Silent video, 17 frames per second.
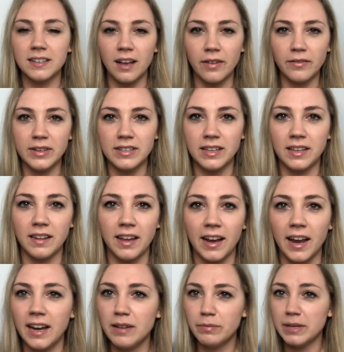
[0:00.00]
Obviously, like
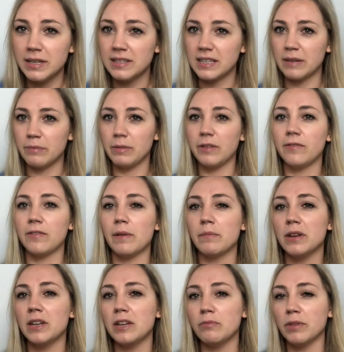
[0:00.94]
any piece can be
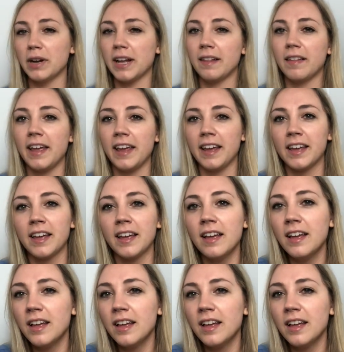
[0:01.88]
feminine, but I like